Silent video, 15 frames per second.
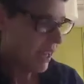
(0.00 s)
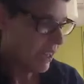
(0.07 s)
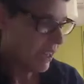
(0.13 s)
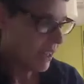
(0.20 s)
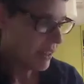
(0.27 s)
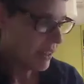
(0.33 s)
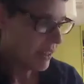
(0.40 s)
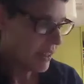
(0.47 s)

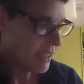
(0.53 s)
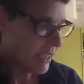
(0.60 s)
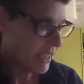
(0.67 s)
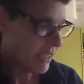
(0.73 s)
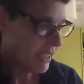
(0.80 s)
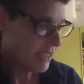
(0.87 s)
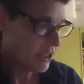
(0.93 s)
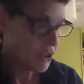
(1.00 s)

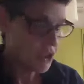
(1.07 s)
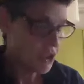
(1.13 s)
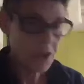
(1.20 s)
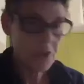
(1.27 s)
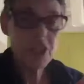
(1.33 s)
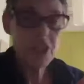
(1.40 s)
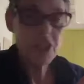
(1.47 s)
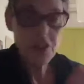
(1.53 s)
that in
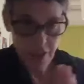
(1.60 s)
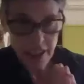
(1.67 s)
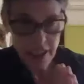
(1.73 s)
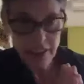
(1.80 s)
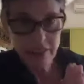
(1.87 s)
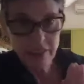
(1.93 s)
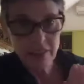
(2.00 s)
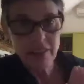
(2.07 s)
Jewish
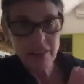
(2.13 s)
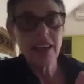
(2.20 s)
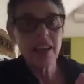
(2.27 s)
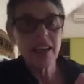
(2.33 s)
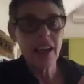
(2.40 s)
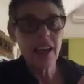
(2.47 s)
faith,